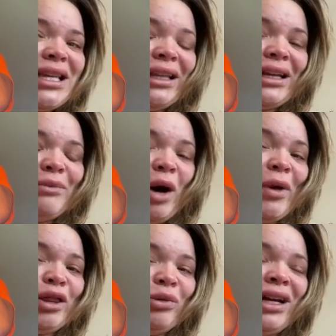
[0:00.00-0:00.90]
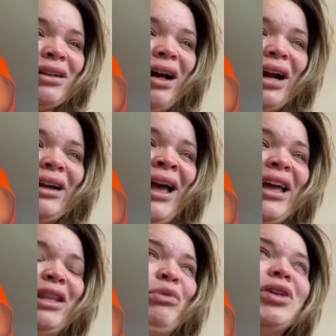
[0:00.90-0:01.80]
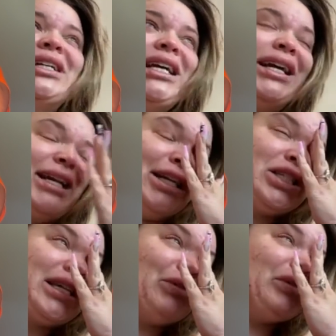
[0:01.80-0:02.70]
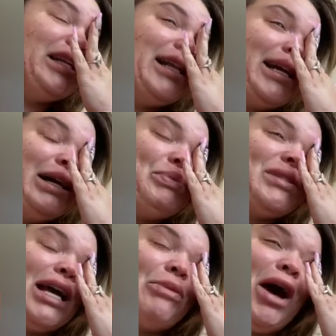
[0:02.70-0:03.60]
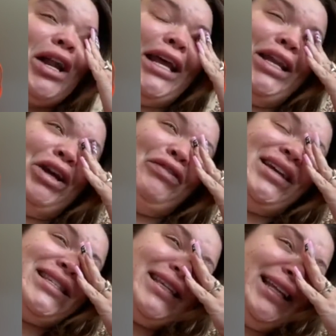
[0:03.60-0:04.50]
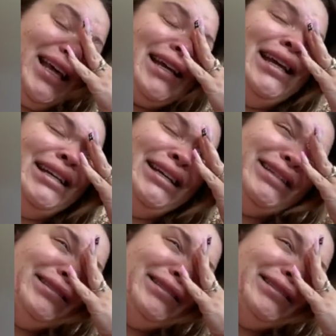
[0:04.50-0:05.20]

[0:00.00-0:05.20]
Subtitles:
like, I'm up at 3:00 in the morning, and I just get really, like, upset about it and nervous, and, like,